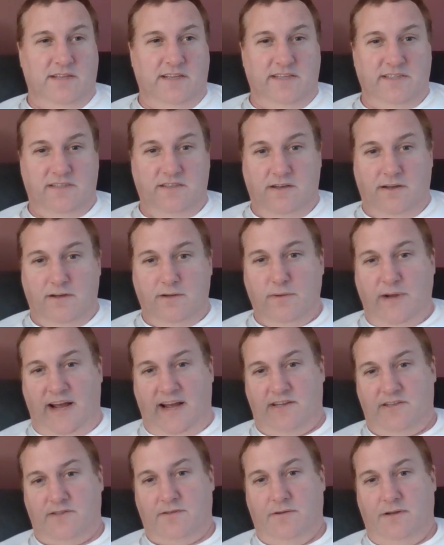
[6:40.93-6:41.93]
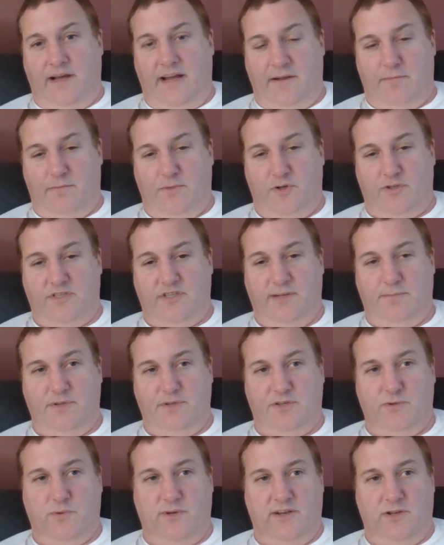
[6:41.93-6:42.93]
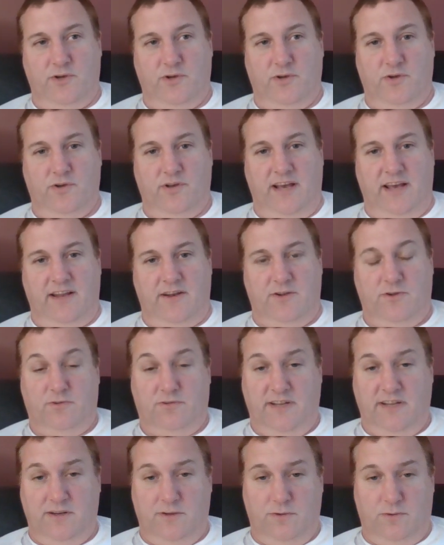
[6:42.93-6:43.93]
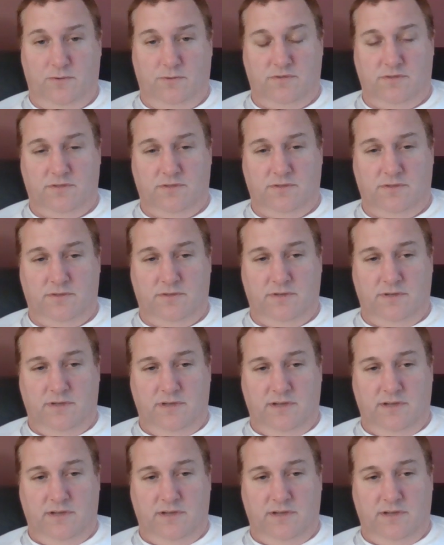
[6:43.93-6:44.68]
there's no actual animosity between her and her in-laws,